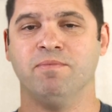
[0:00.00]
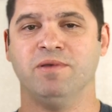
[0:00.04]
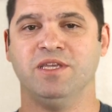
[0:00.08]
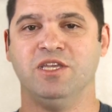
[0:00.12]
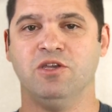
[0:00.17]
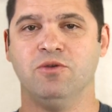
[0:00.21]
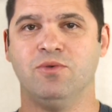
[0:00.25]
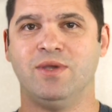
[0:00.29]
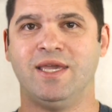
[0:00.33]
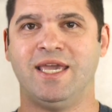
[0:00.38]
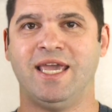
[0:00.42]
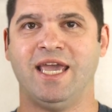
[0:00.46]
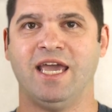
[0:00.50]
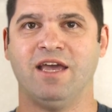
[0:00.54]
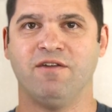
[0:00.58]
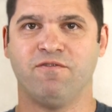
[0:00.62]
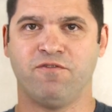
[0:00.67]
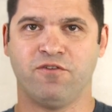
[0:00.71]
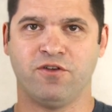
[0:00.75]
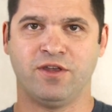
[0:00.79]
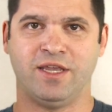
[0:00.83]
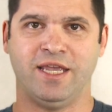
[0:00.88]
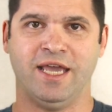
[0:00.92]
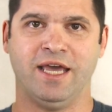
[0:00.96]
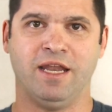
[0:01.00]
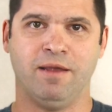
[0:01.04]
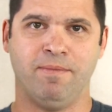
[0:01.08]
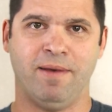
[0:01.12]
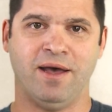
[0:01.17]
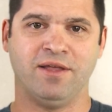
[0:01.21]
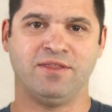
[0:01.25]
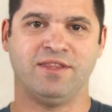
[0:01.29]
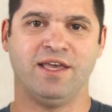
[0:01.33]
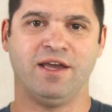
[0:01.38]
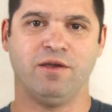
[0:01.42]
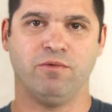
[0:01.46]
but you can't forget
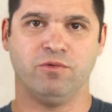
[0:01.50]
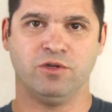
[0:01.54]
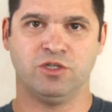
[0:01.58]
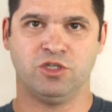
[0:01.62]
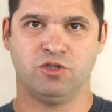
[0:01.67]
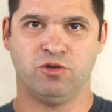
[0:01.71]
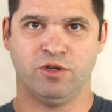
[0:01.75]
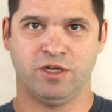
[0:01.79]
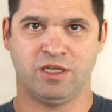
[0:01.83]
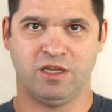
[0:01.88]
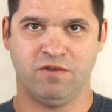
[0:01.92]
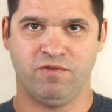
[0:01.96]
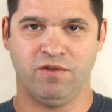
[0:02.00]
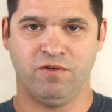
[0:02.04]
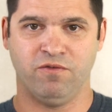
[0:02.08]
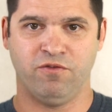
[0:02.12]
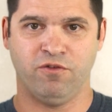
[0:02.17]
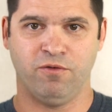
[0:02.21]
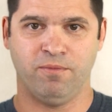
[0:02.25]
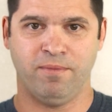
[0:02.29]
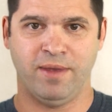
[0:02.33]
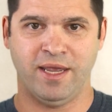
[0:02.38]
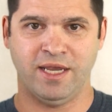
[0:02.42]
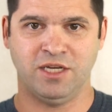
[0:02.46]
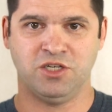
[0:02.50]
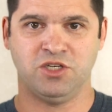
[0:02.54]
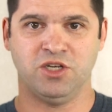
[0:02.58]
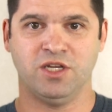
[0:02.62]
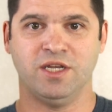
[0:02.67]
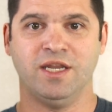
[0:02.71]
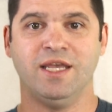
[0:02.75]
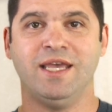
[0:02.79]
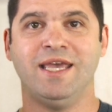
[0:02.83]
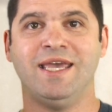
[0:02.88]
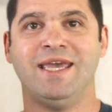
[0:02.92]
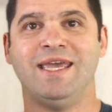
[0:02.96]
about that restrictive
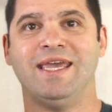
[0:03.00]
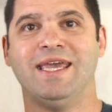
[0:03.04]
information.